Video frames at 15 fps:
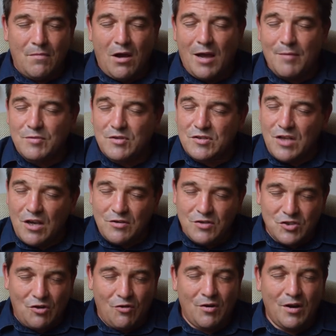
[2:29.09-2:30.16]
I'm so
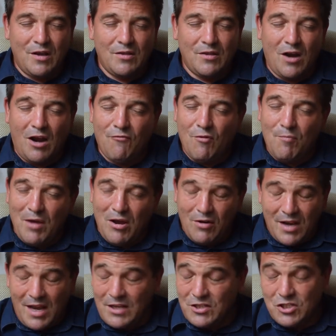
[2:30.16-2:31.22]
sorry that I've rebelled
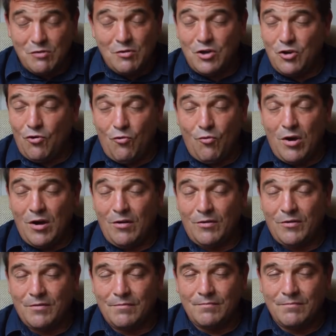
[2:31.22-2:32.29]
against you in your world.